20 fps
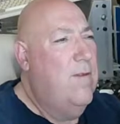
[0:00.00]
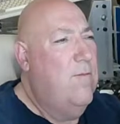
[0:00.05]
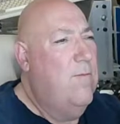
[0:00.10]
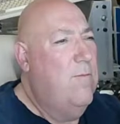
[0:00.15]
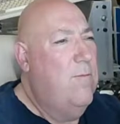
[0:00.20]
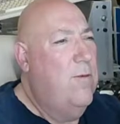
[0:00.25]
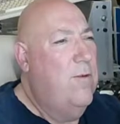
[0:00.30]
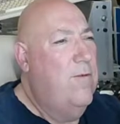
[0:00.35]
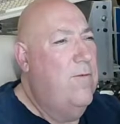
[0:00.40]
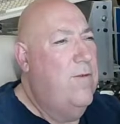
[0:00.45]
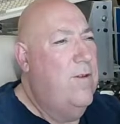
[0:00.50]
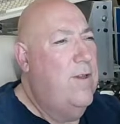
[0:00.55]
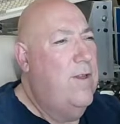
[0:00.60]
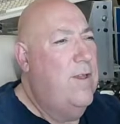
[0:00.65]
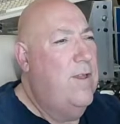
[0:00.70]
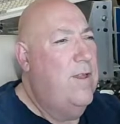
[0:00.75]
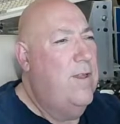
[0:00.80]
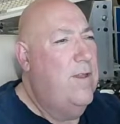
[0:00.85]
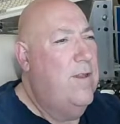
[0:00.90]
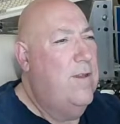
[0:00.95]

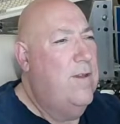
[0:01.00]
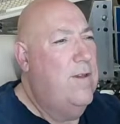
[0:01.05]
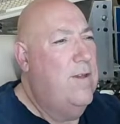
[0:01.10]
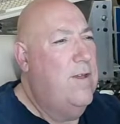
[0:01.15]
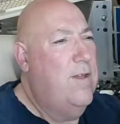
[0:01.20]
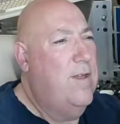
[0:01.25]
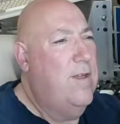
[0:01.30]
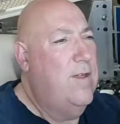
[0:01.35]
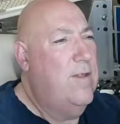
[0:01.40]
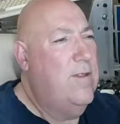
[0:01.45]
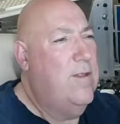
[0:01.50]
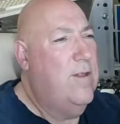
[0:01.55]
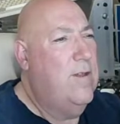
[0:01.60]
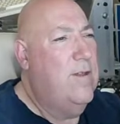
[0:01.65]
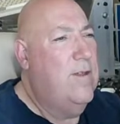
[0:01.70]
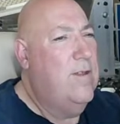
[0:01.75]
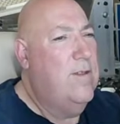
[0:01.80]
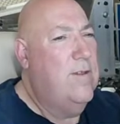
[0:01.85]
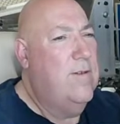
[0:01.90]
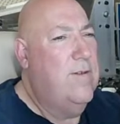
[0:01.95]
Buffer, yeah,
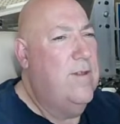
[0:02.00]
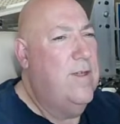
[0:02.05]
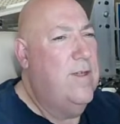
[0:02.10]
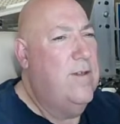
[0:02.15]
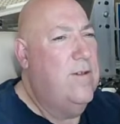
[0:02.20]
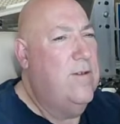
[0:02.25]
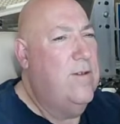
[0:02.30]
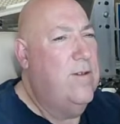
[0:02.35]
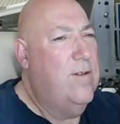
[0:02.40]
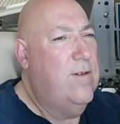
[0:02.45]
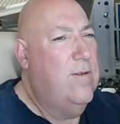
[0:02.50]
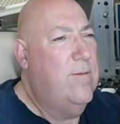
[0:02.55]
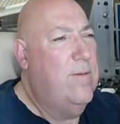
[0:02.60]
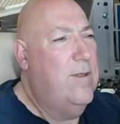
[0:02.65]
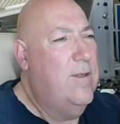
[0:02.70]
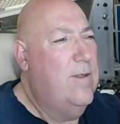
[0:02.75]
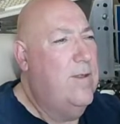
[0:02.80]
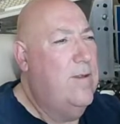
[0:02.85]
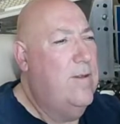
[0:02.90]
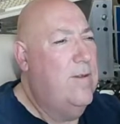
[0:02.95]
size of
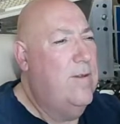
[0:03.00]
HTML.